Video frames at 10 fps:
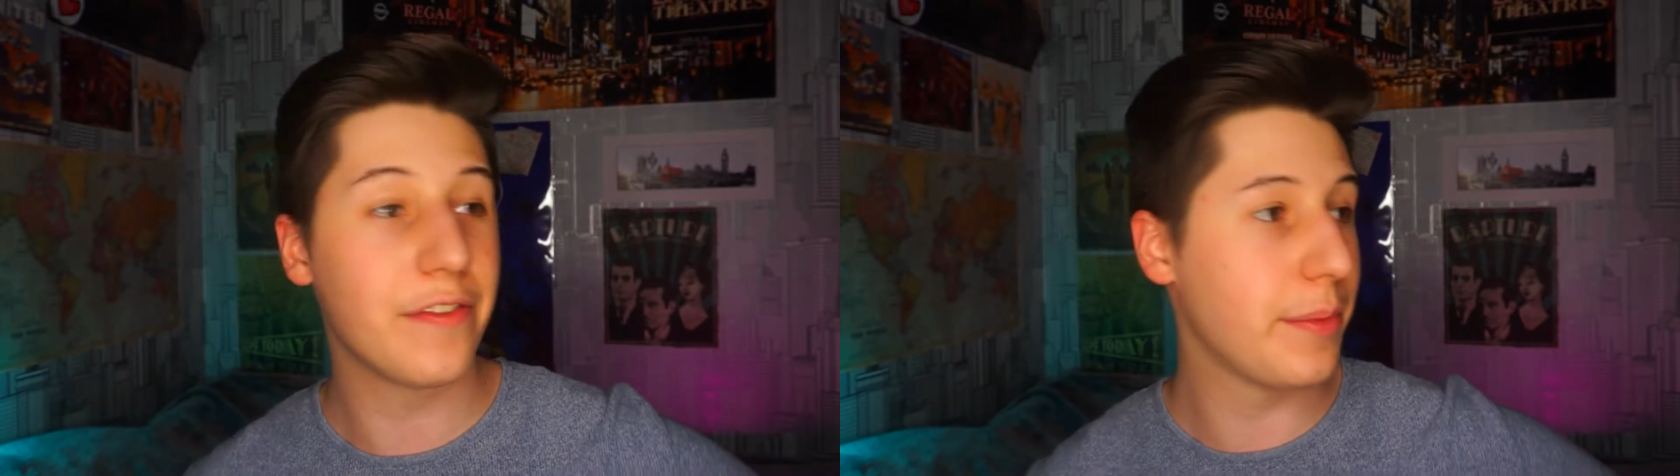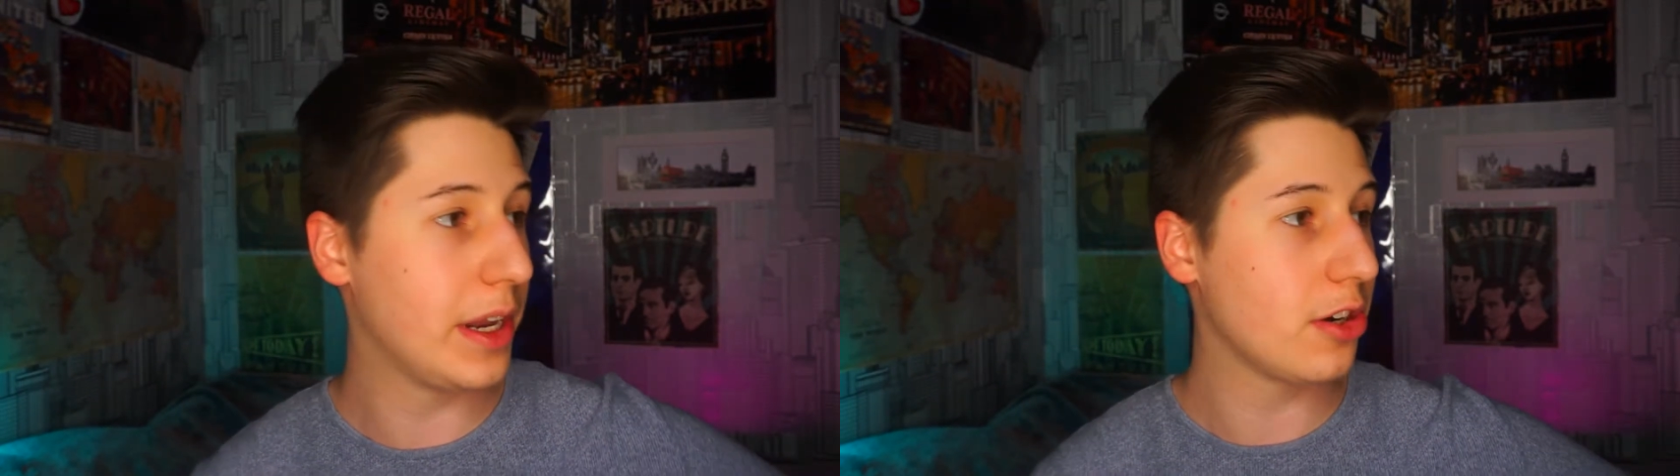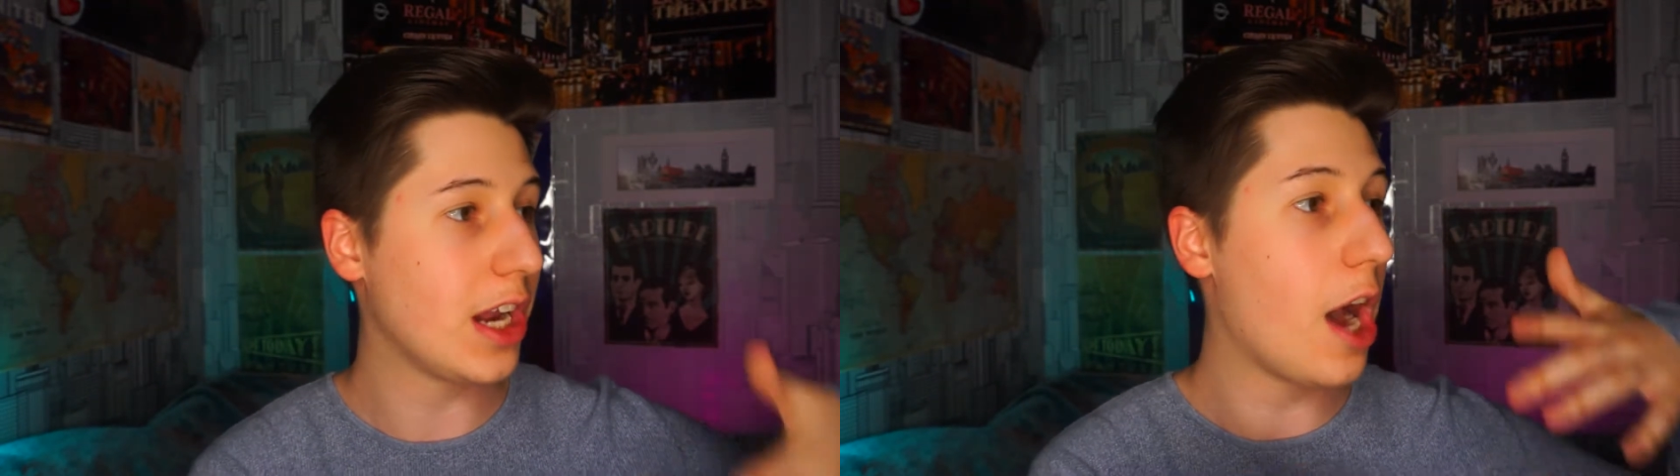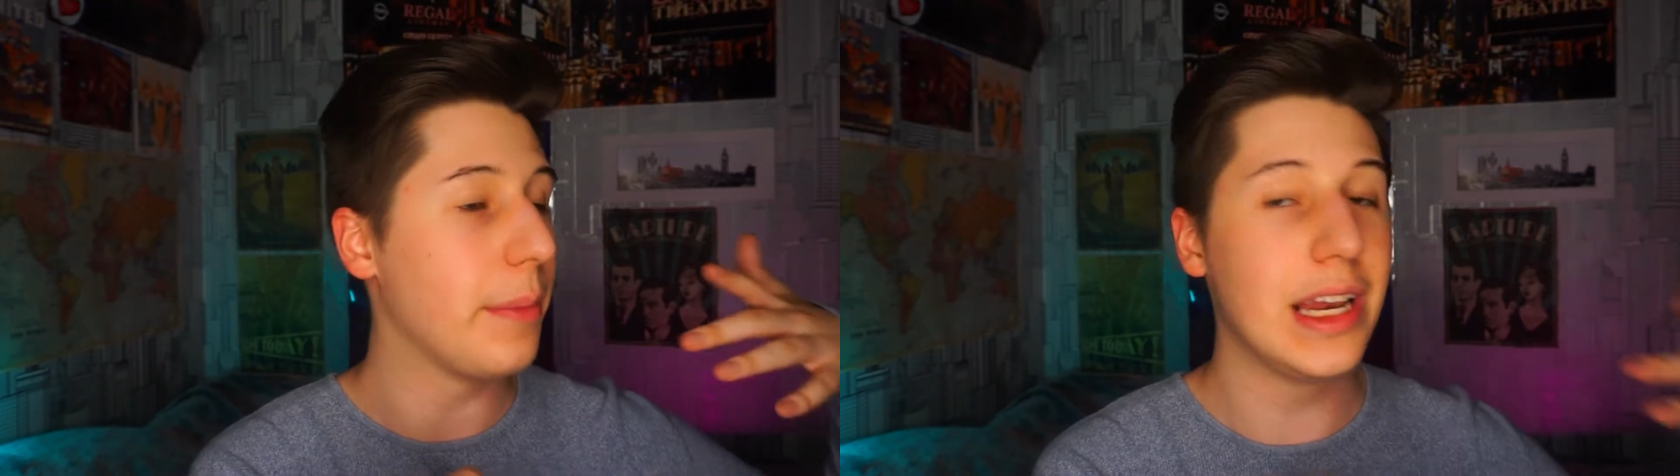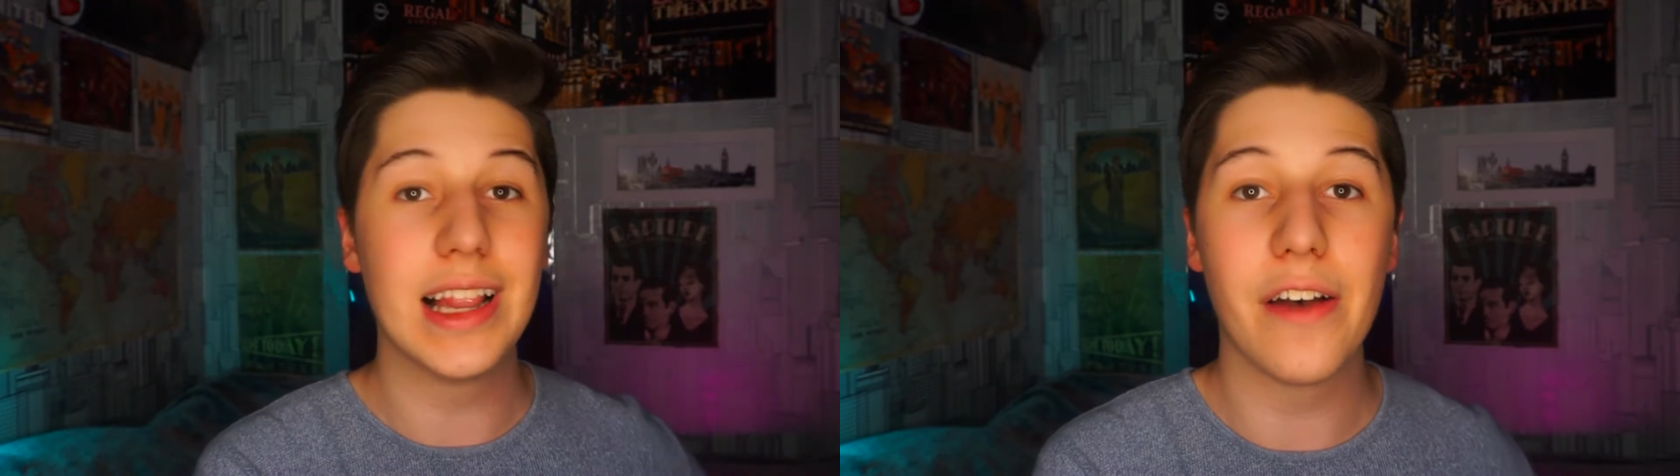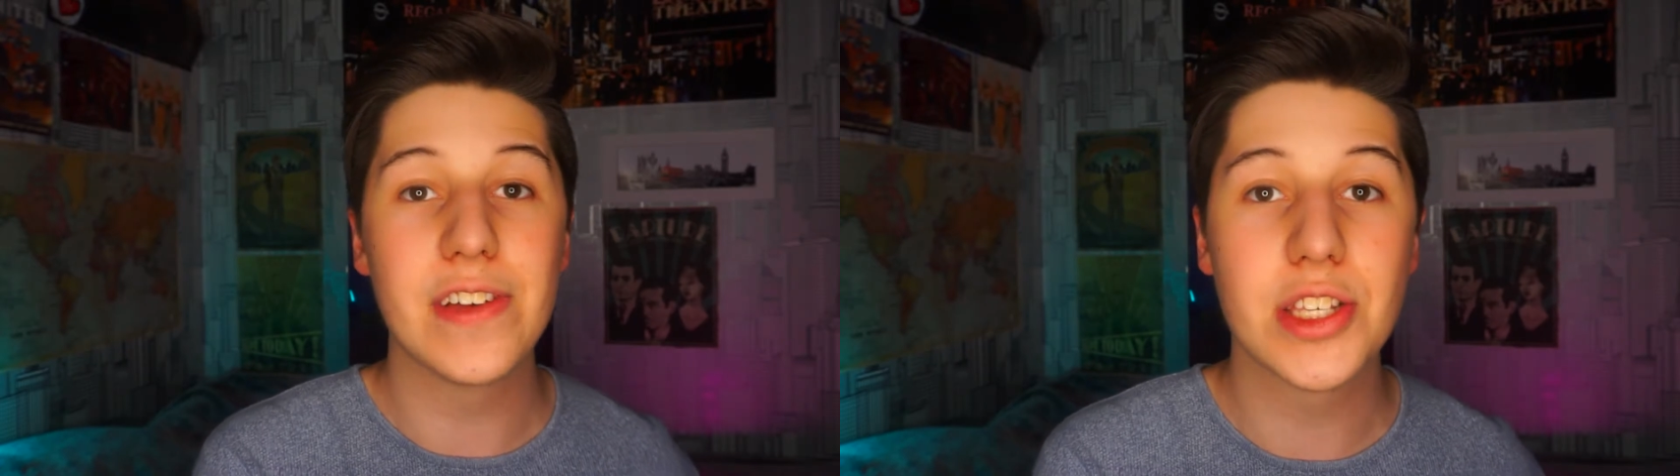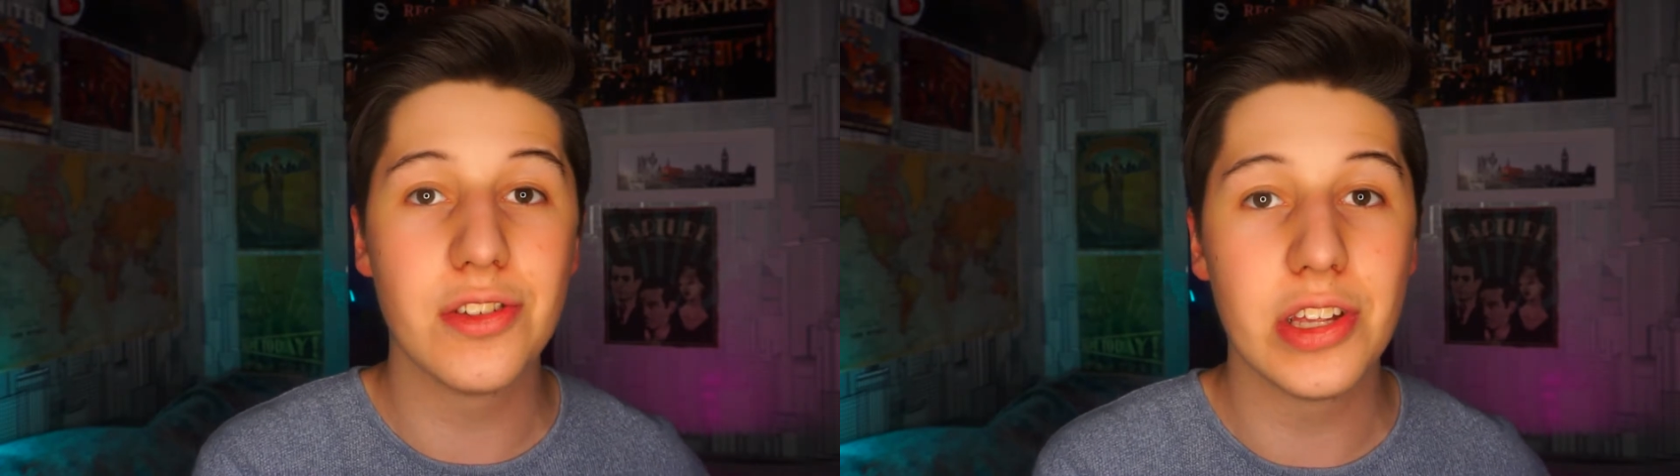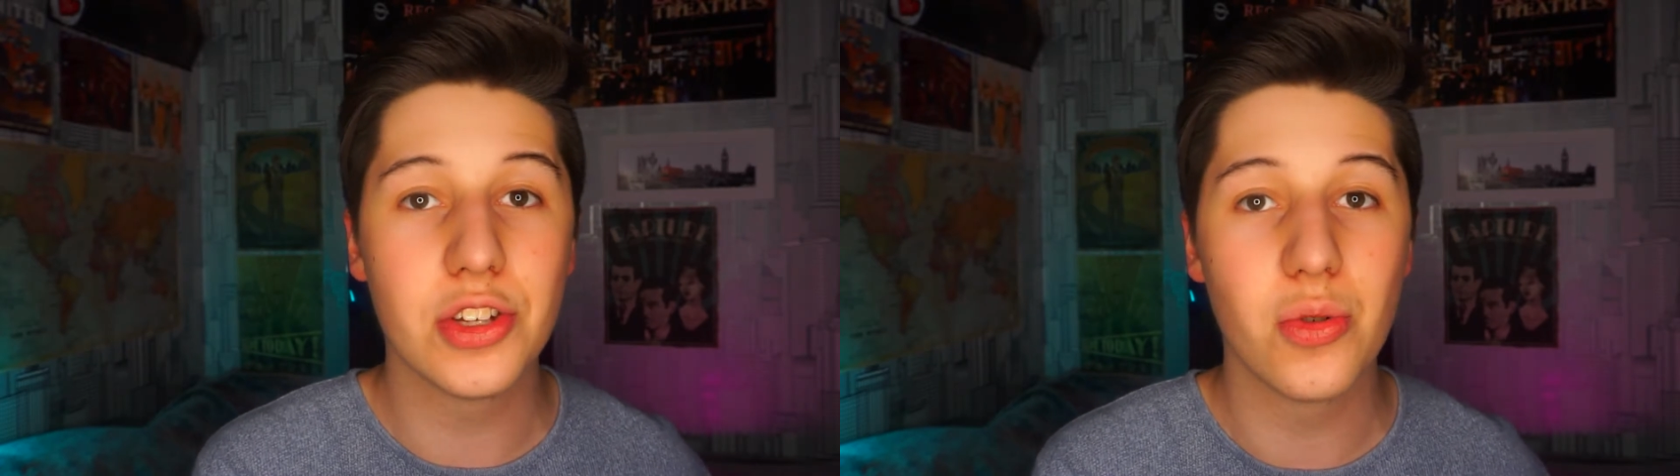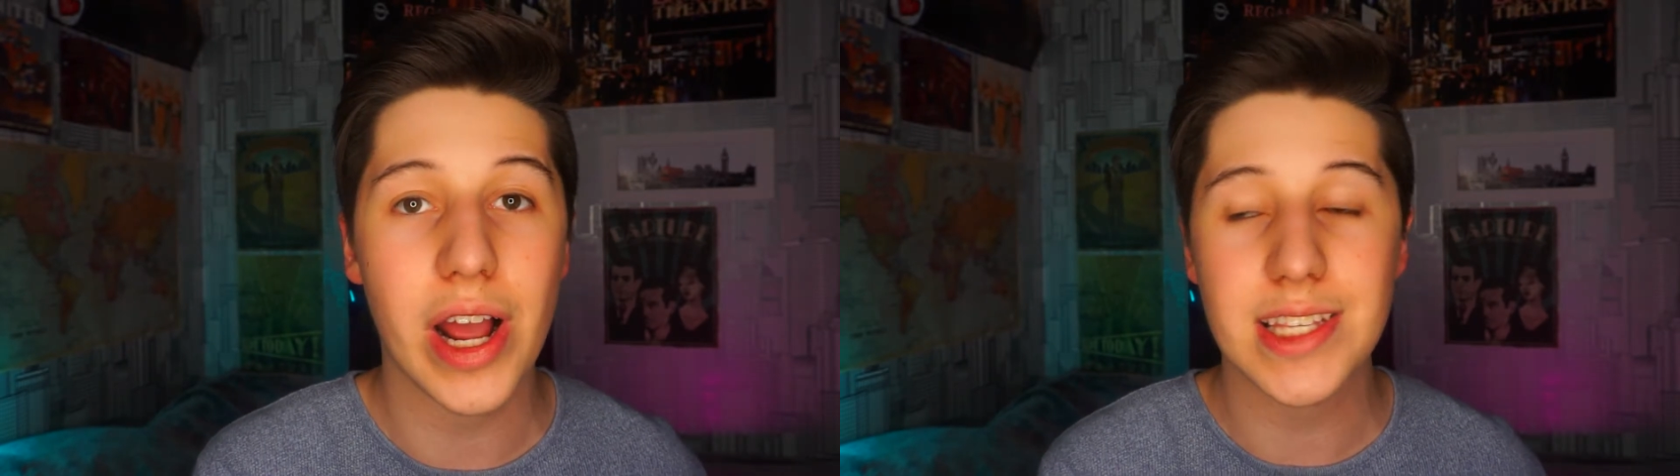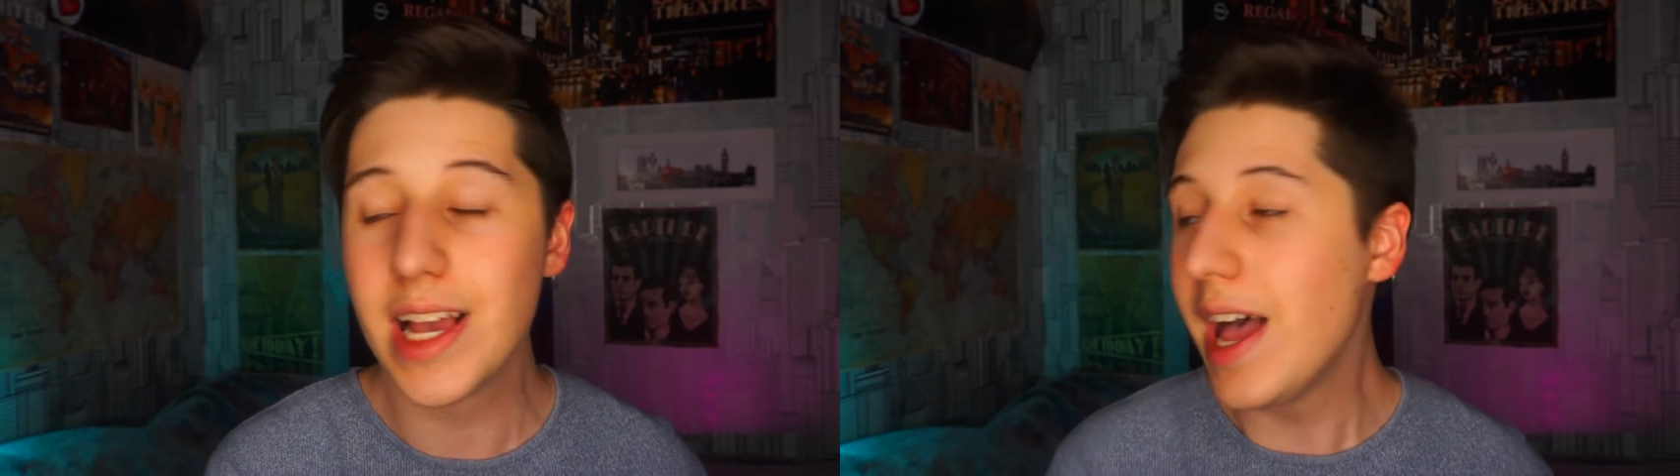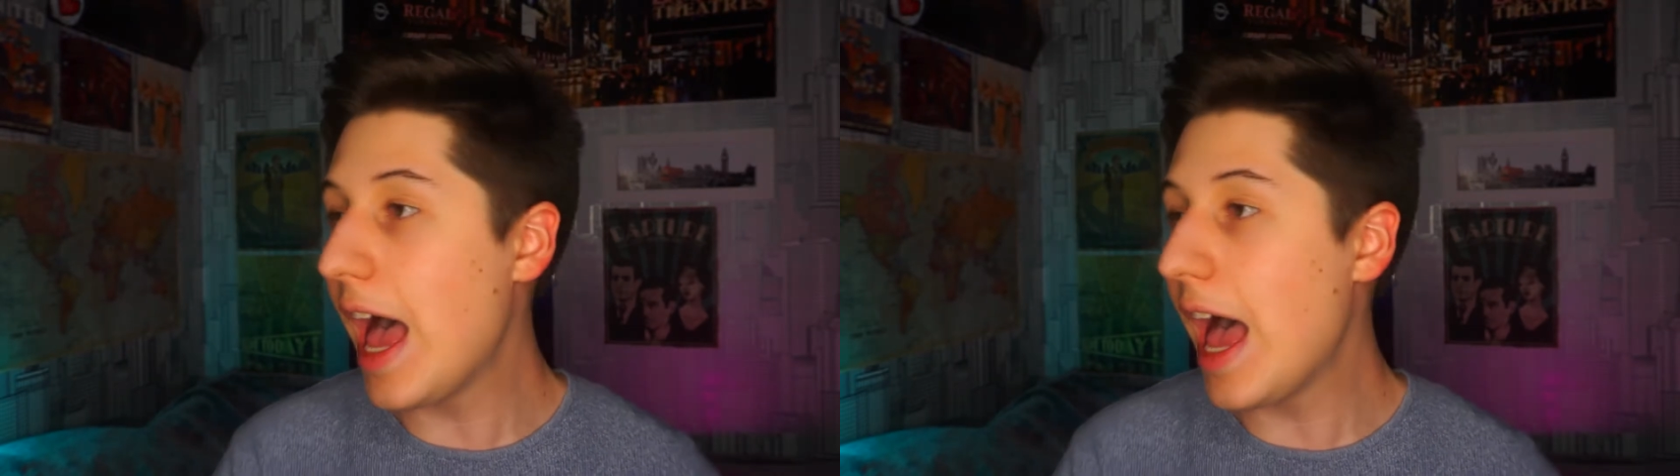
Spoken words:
depending on how many levies you need to raise.